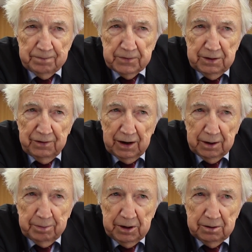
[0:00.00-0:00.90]

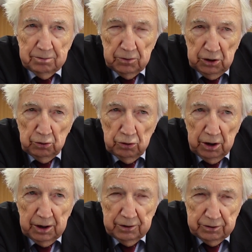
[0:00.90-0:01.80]
developing new
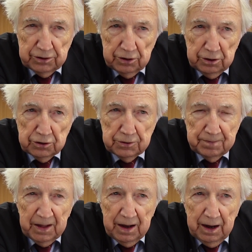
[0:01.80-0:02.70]
research,
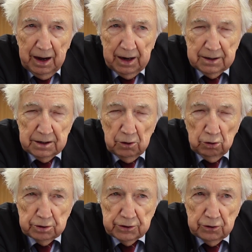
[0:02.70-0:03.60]
and
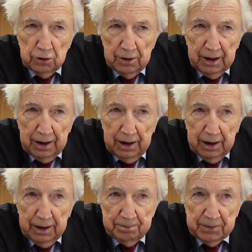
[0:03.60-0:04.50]
also
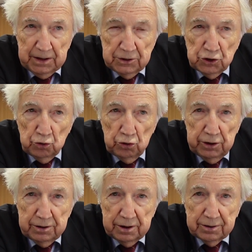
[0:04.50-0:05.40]

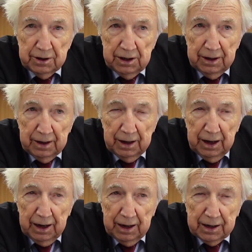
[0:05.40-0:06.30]
ensuring that the
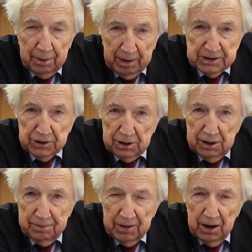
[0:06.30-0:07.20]

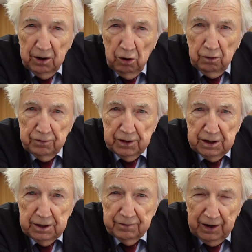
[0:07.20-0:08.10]
capacity of
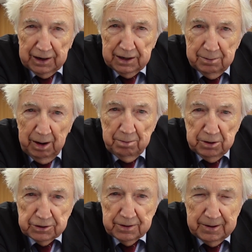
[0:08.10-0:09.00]
the faculty
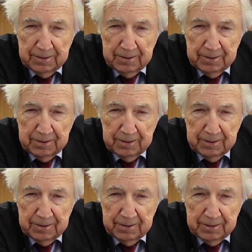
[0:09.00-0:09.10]
members